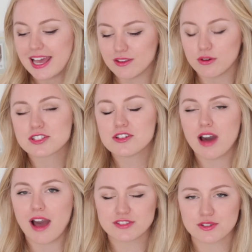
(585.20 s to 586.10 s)
And also
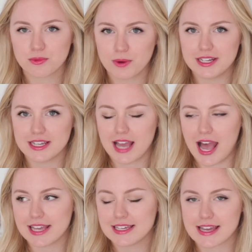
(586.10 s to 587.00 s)
after the wedding,
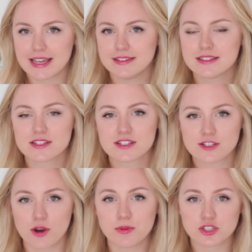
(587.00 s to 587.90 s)
I gained
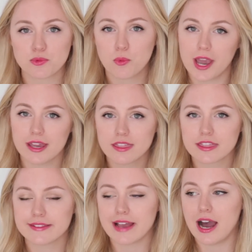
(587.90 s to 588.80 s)
so much
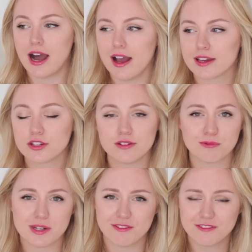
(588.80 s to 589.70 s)
weight that I
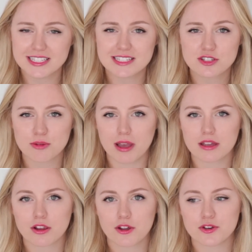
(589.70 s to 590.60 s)
couldn't really fit into
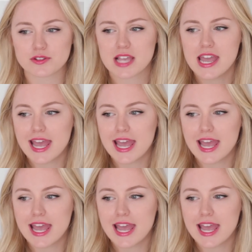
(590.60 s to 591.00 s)
my clothes.